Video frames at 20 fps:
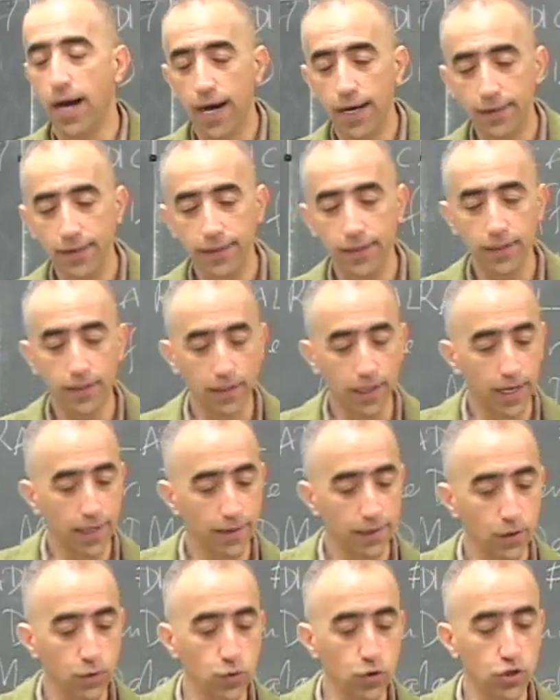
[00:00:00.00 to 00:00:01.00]
I think I
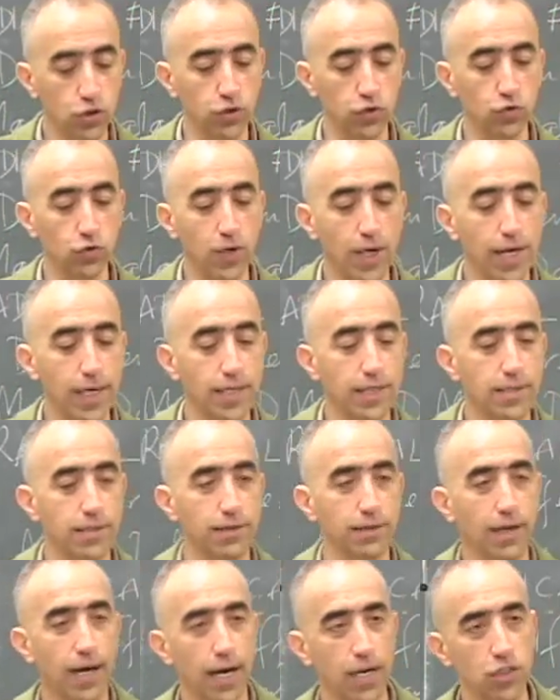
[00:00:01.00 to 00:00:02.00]
think we should
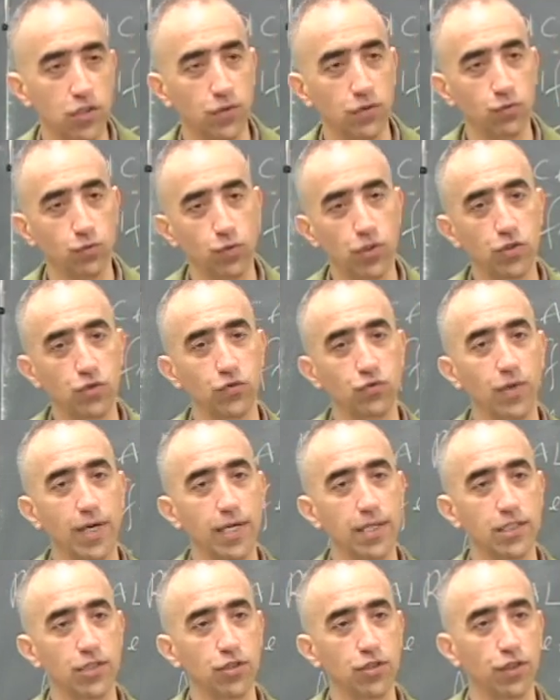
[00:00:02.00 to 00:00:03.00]
raise I should we should
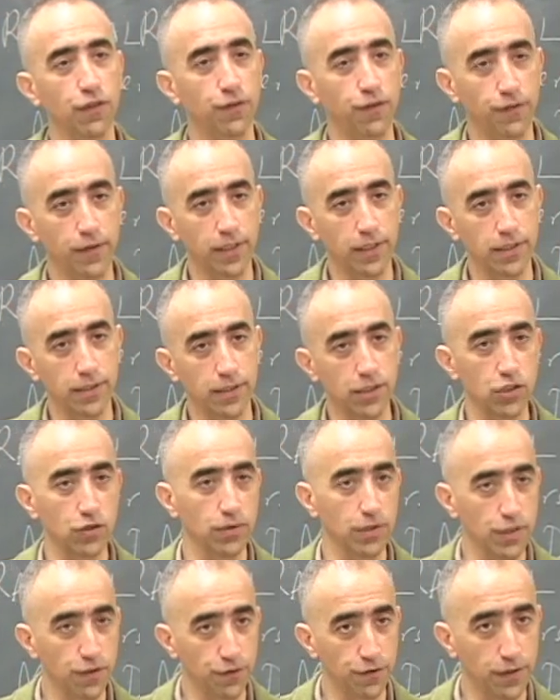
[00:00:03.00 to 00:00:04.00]
raise your fees, the
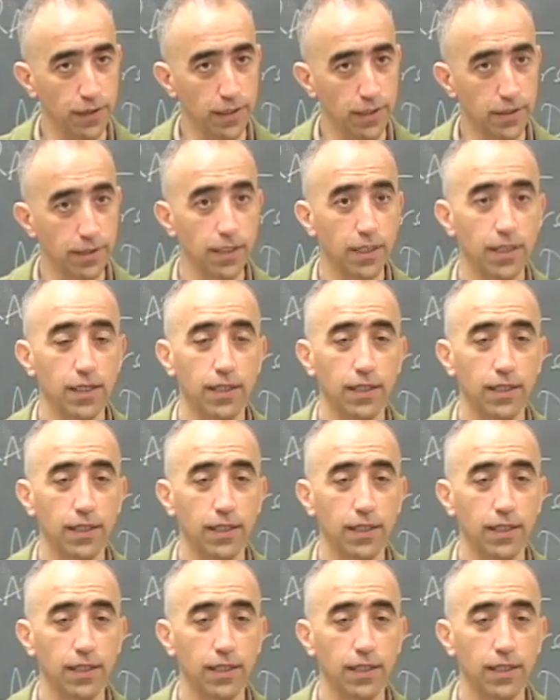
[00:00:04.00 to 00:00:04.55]
students' fees